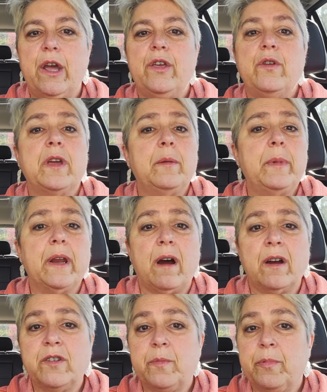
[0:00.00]
You can be an
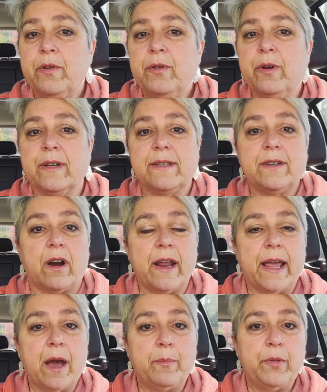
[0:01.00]
entrepreneur
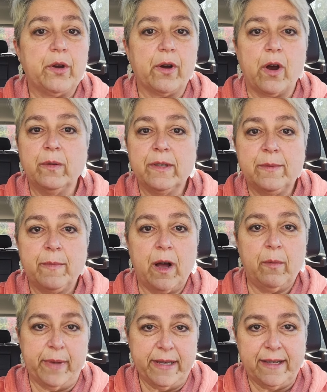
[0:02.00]
starting up your own
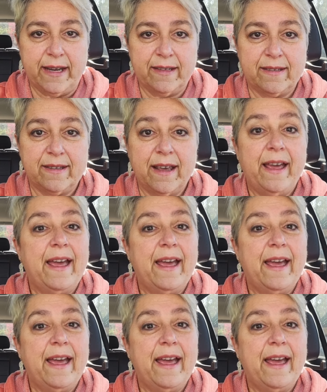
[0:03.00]
small business